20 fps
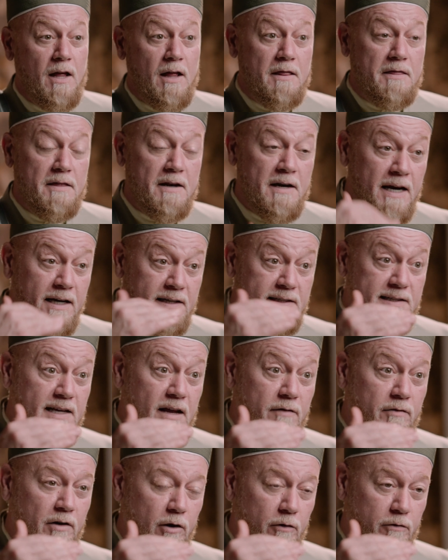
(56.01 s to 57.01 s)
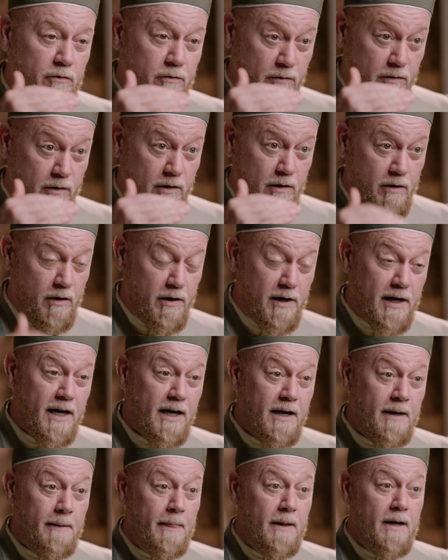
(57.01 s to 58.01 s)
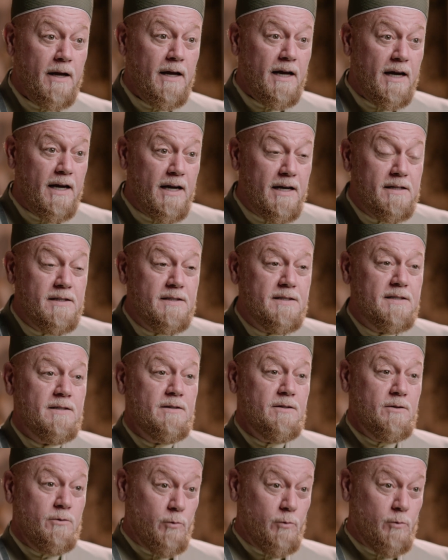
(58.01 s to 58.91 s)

The next level of learning is,